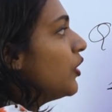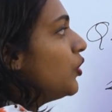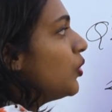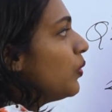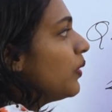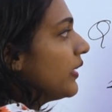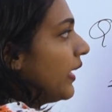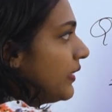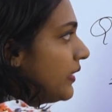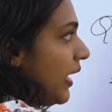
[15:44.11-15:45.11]
you will
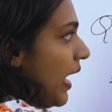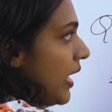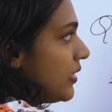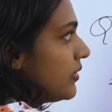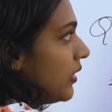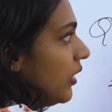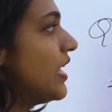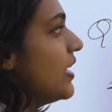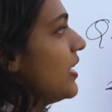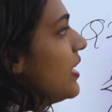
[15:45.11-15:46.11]
get an answer
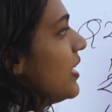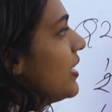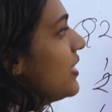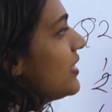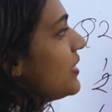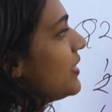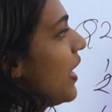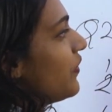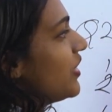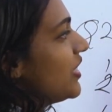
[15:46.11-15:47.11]

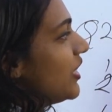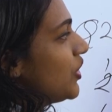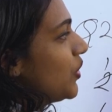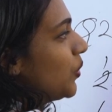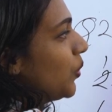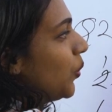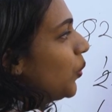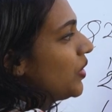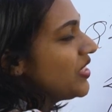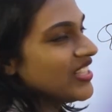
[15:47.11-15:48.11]
72,
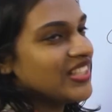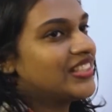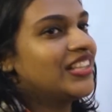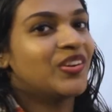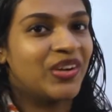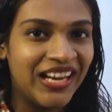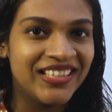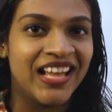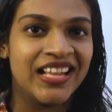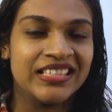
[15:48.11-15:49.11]
which is the
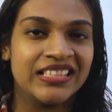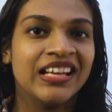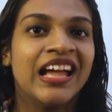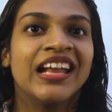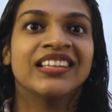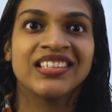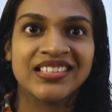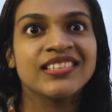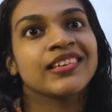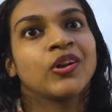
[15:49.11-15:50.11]
right answer, and this
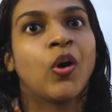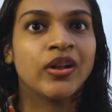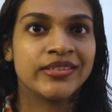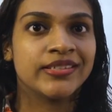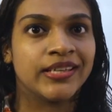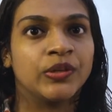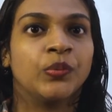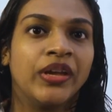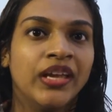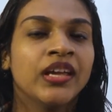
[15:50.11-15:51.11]
is an alternate
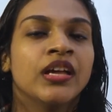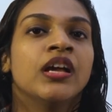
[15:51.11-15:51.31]
way.